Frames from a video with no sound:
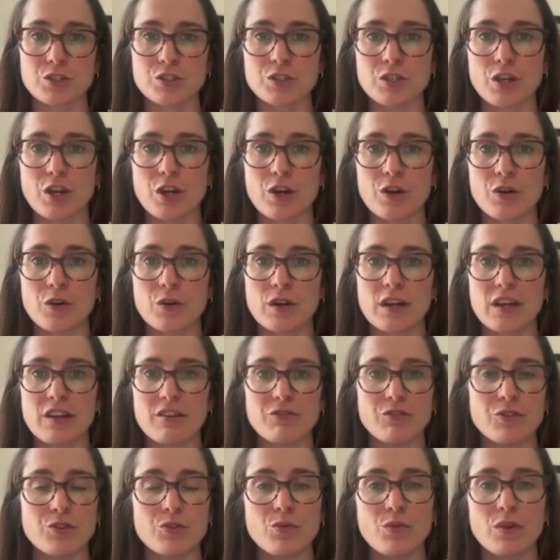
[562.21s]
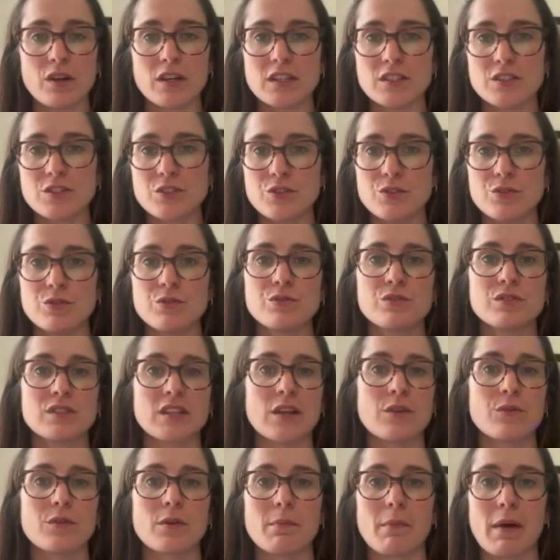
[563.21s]
So if you wanted to
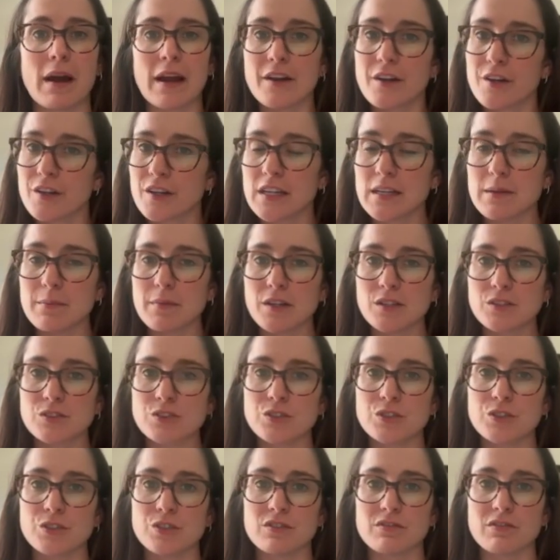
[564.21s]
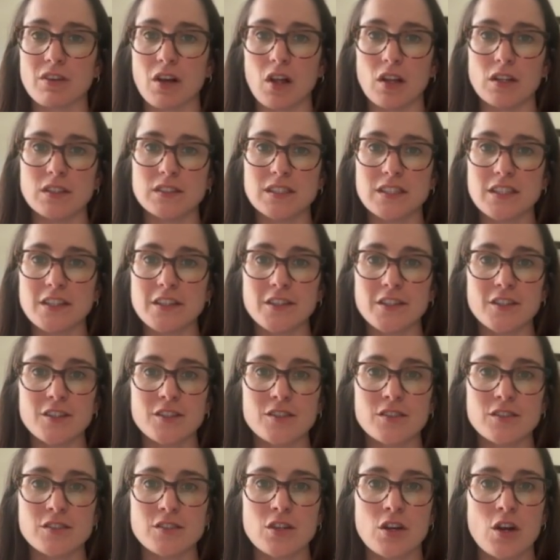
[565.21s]
send reminder emails to your
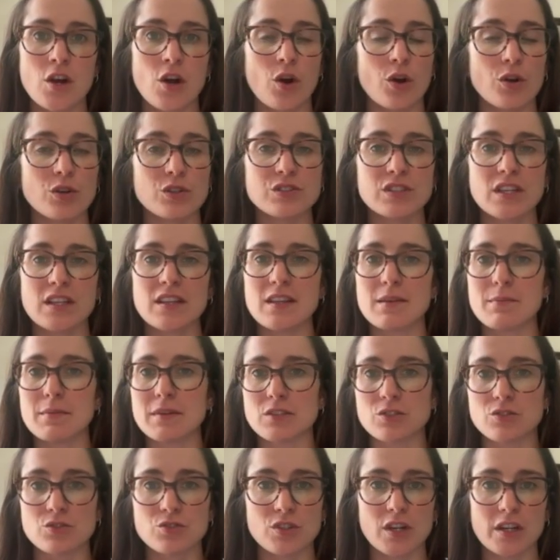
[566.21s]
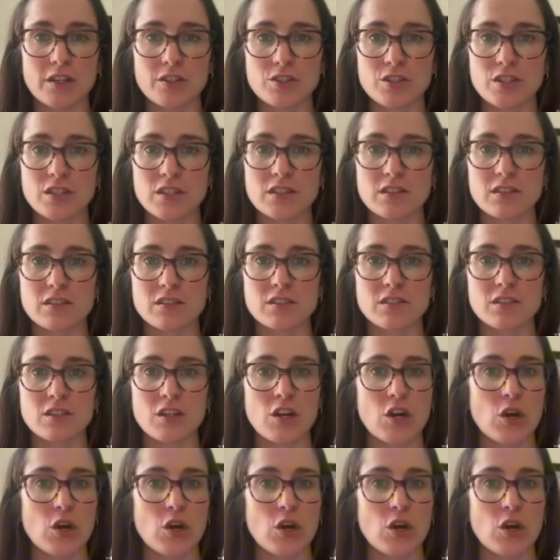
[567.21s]
volunteers or send them instructions